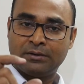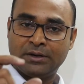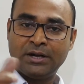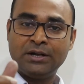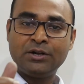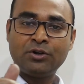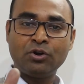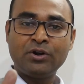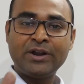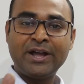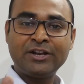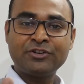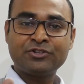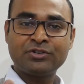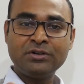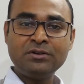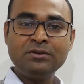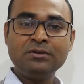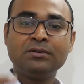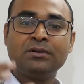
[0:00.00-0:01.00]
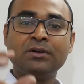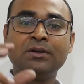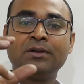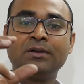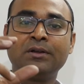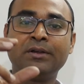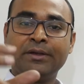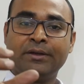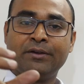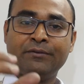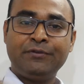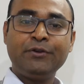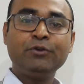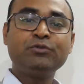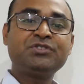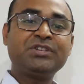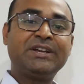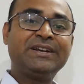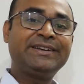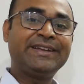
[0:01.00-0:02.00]
Introduction, few
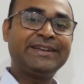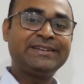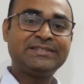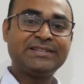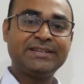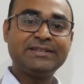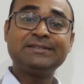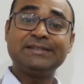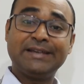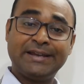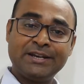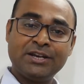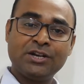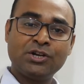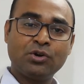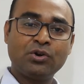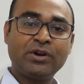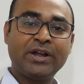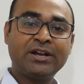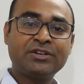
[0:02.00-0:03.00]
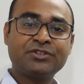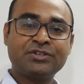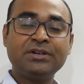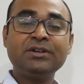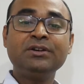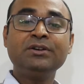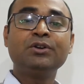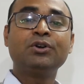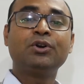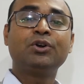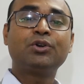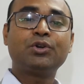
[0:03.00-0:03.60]
sentences in introduction